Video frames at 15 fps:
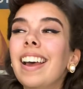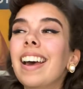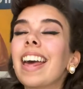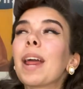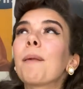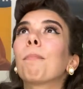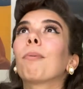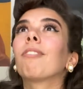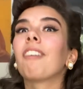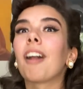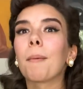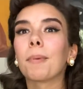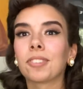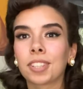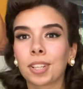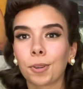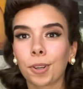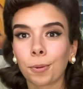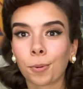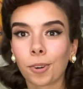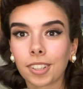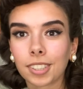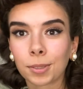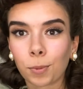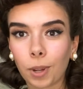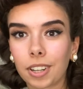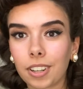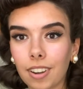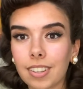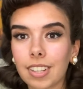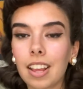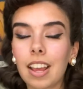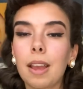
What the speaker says: And I promise you it works wonders,